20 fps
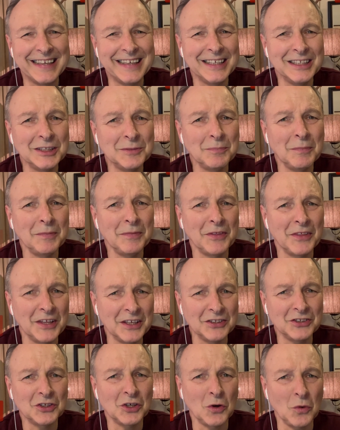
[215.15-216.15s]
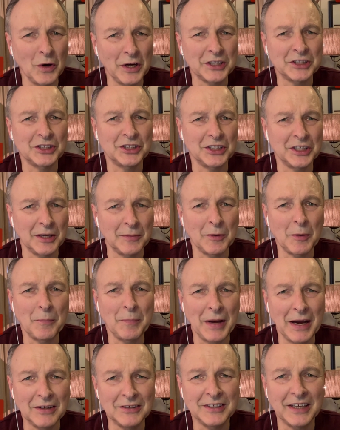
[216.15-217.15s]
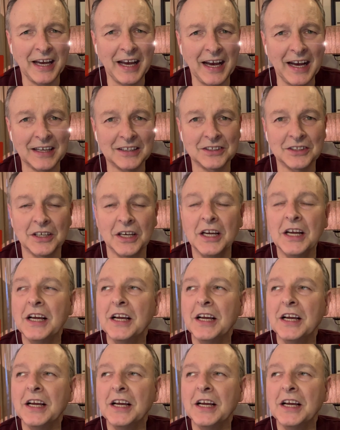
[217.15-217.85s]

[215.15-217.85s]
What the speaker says: is this question I'm about to ask,